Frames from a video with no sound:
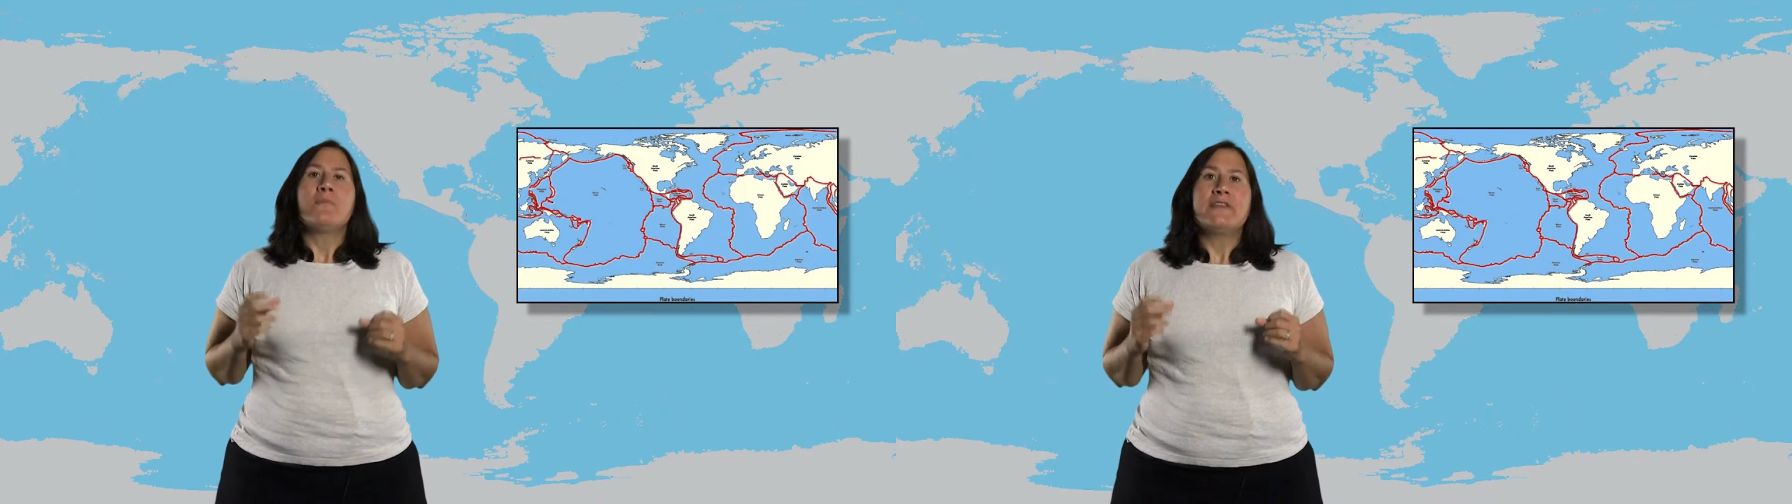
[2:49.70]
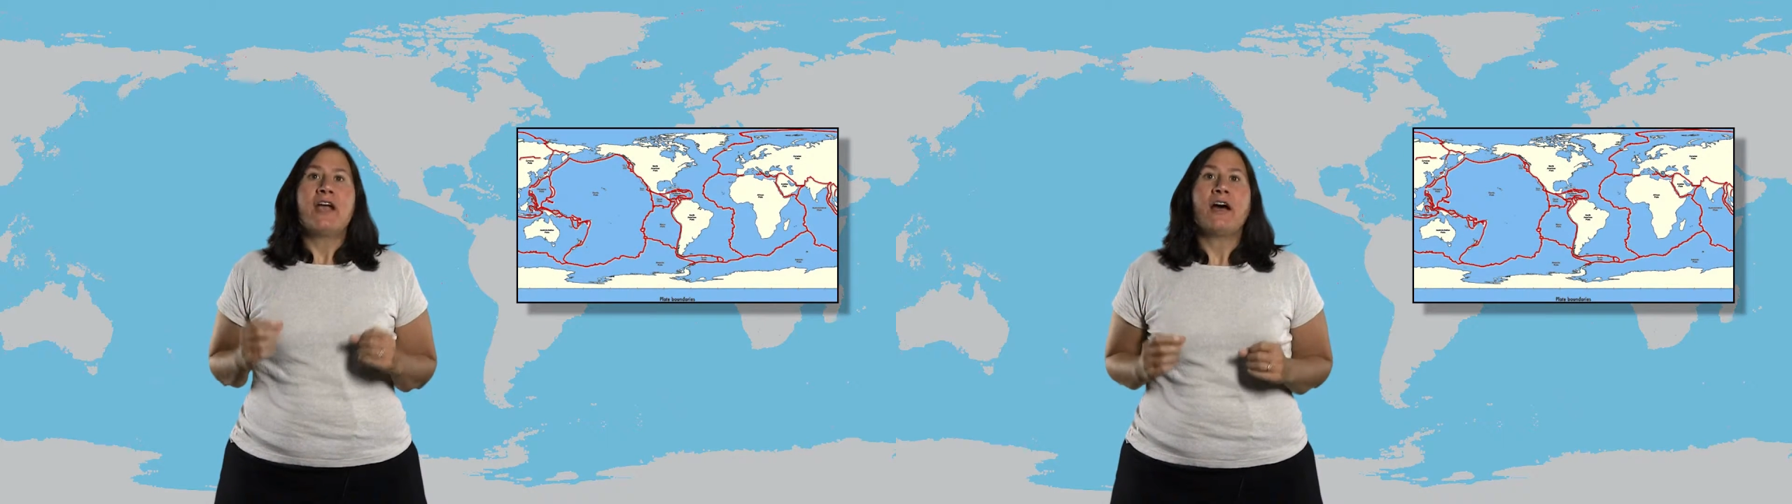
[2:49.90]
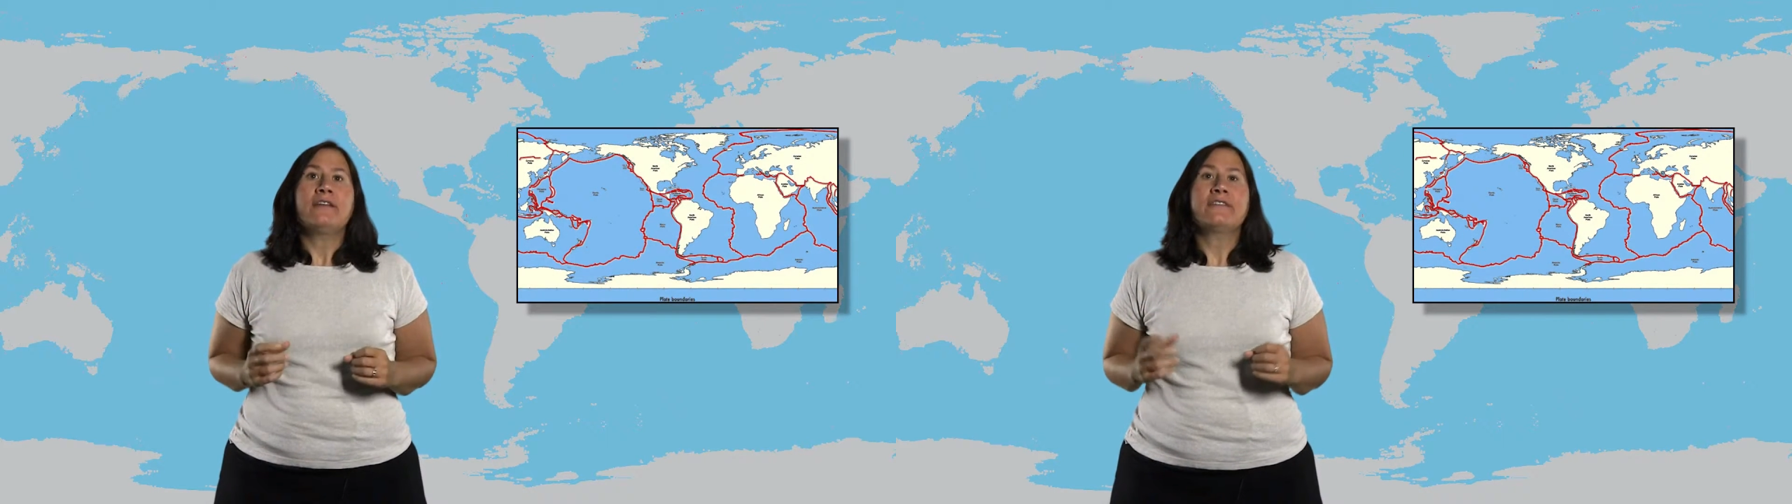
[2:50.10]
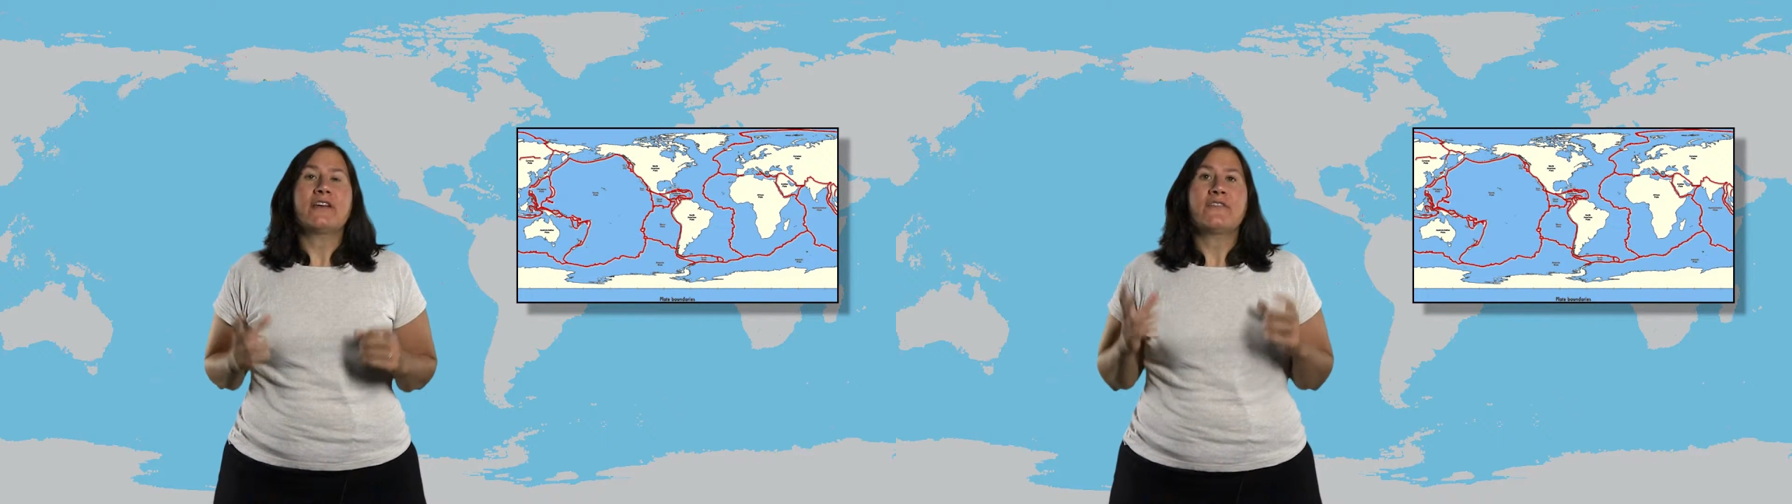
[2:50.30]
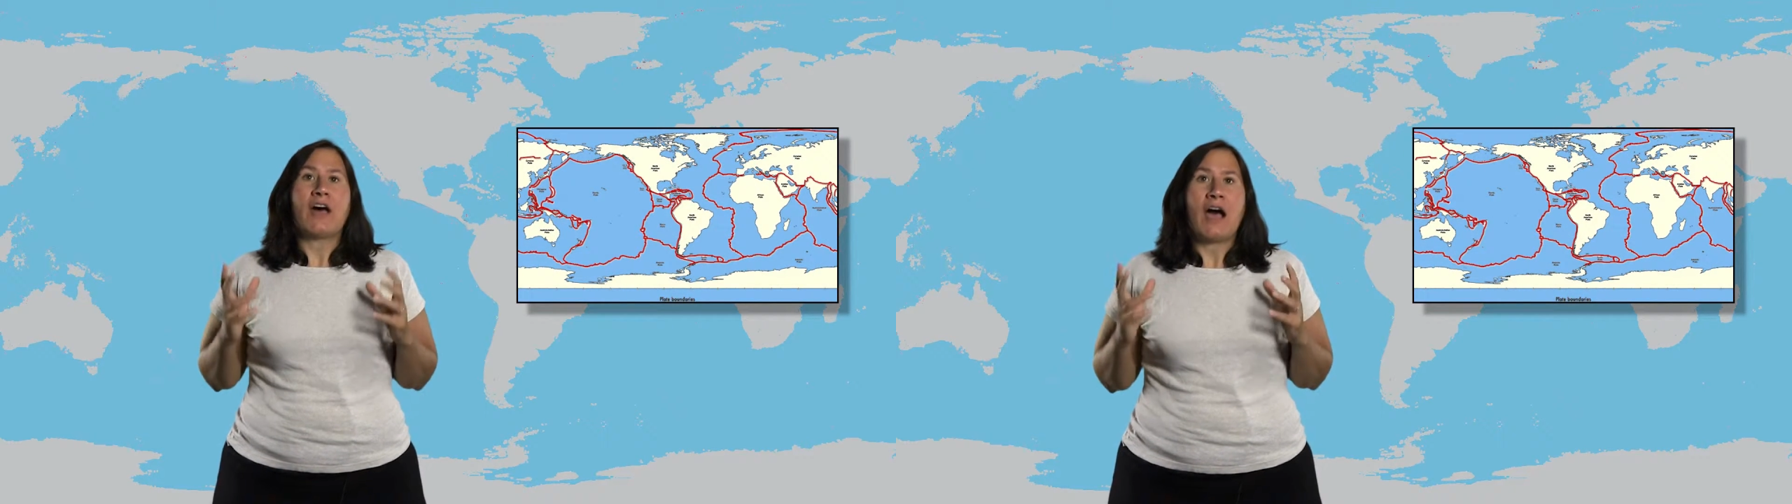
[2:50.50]
Because
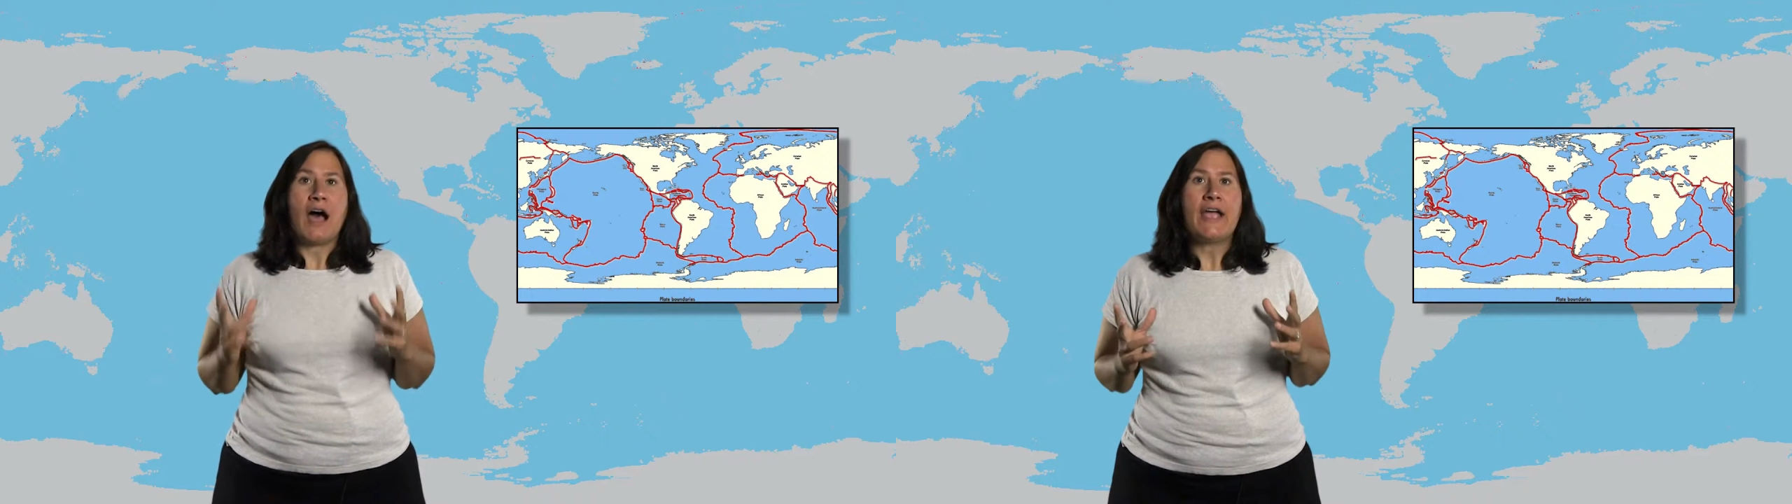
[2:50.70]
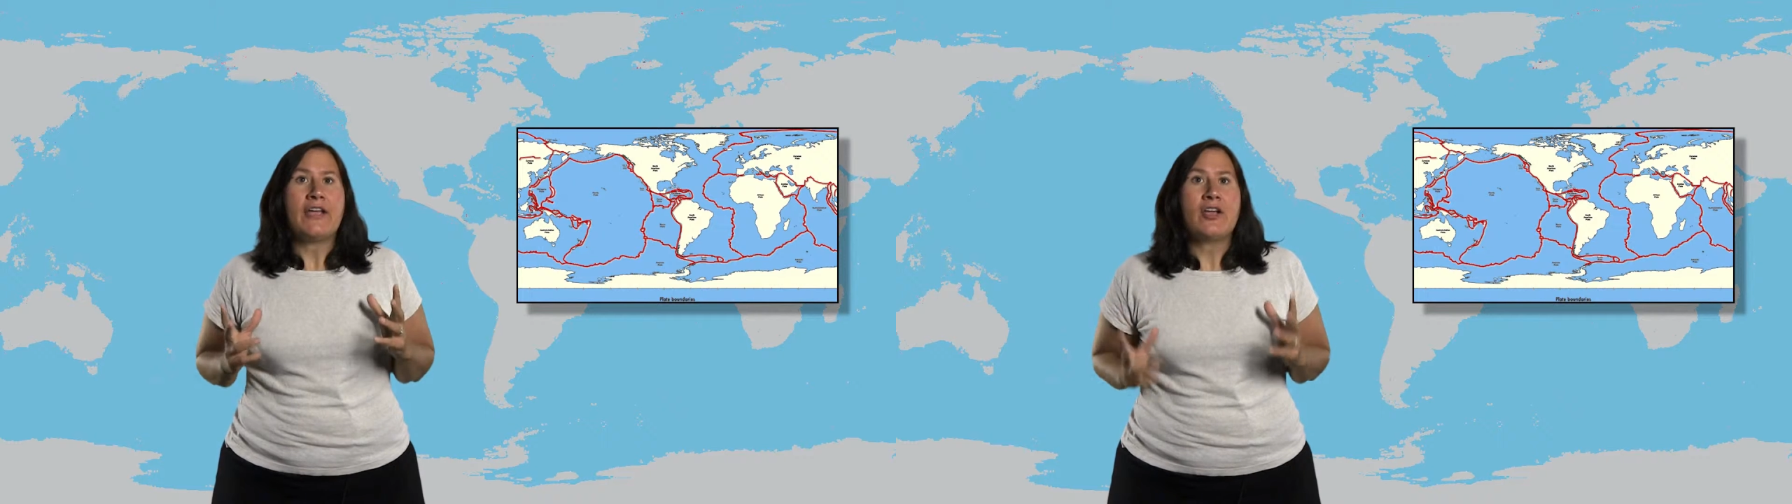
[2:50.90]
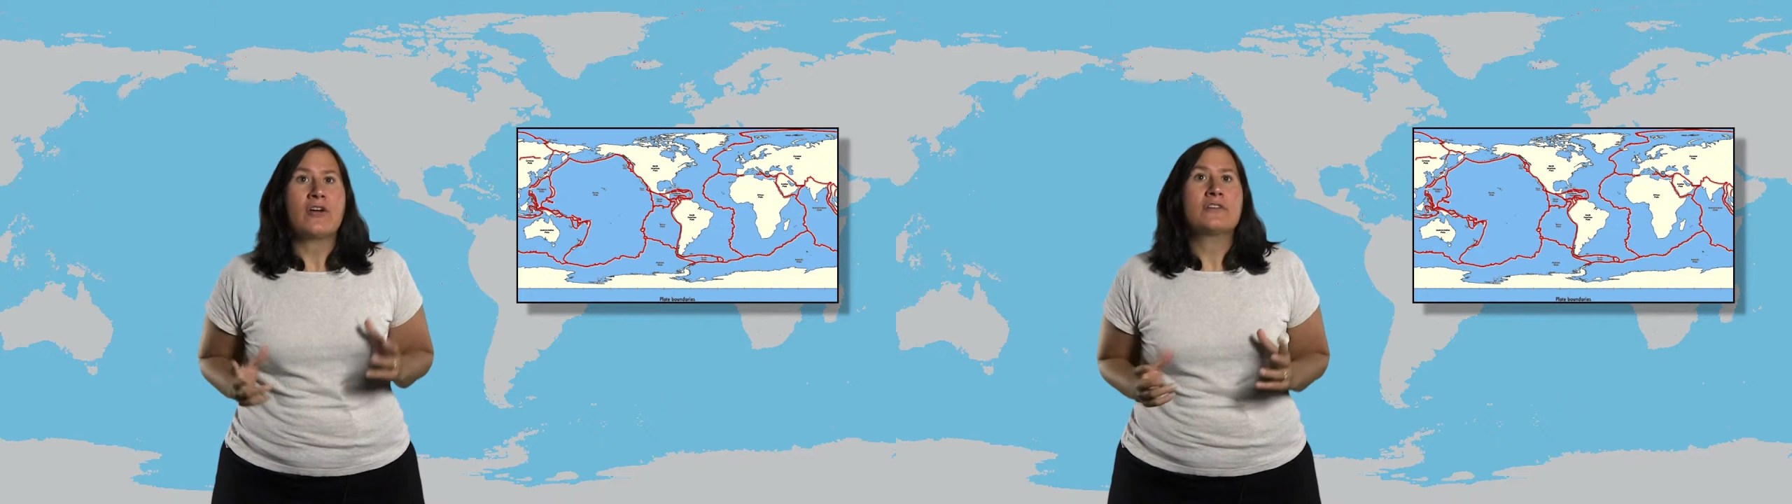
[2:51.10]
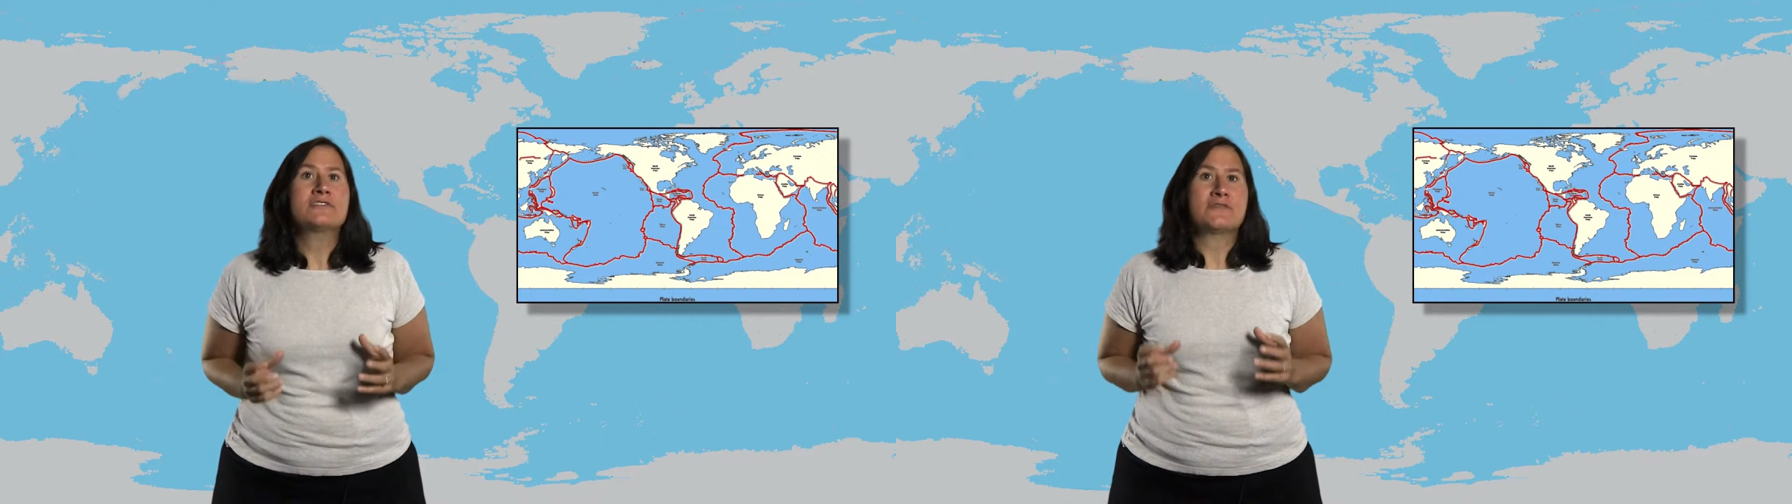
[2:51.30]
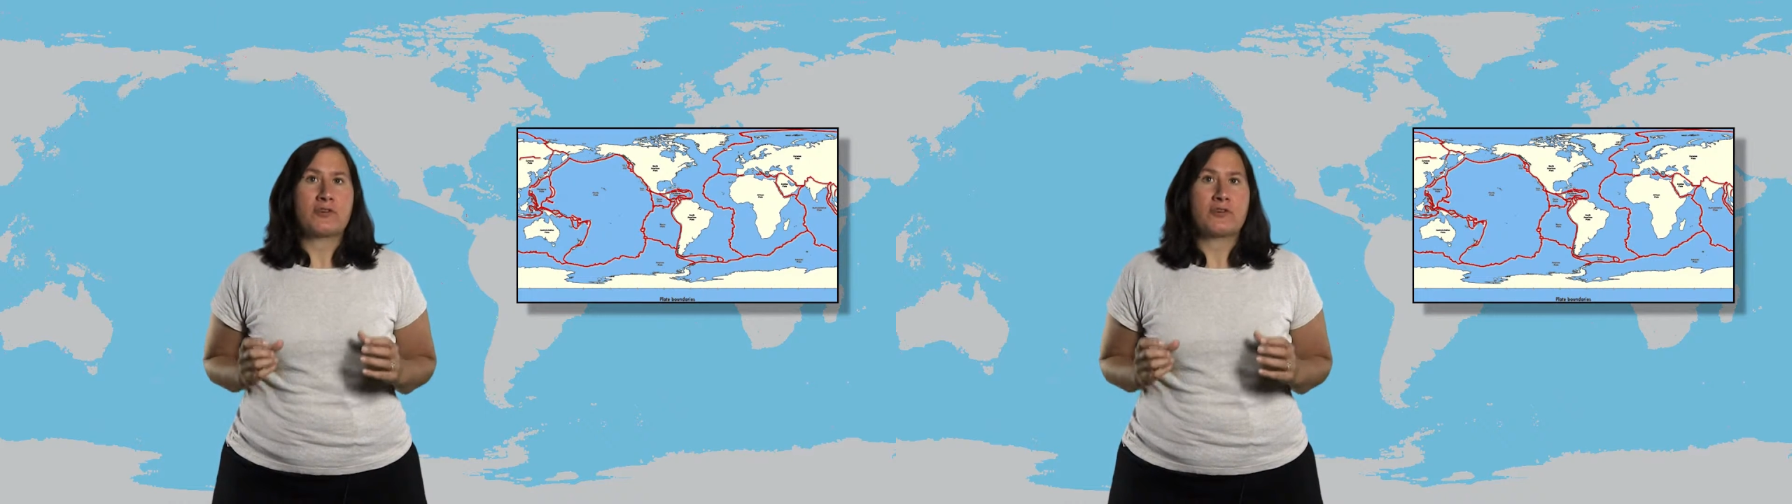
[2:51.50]
of the high occurrence of